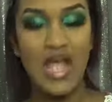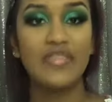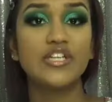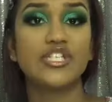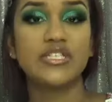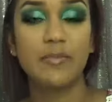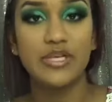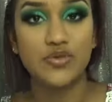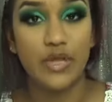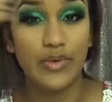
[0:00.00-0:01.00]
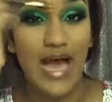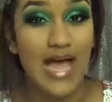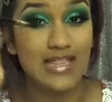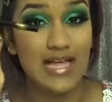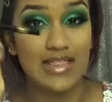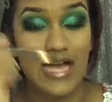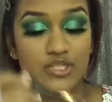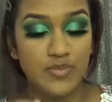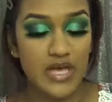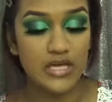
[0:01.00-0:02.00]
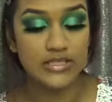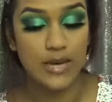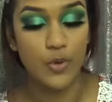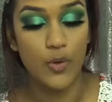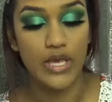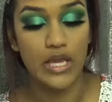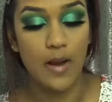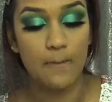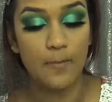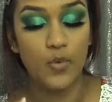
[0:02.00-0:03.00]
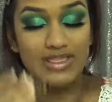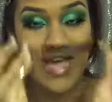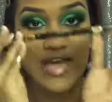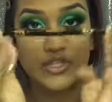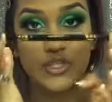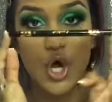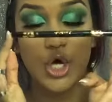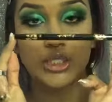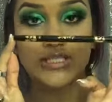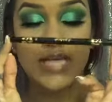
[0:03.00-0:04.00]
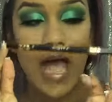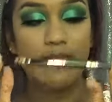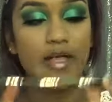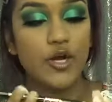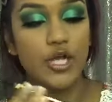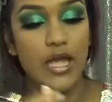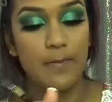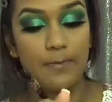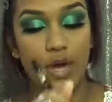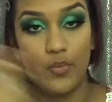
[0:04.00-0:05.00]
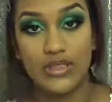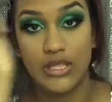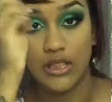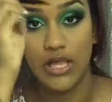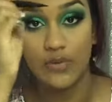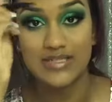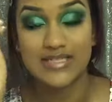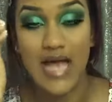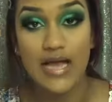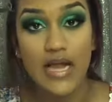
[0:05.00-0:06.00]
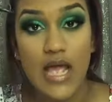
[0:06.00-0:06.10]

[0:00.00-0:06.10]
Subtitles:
And then just to make sure that we hide that lash band, I'm going in with that Tarte eyeliner again, but with the liquid side.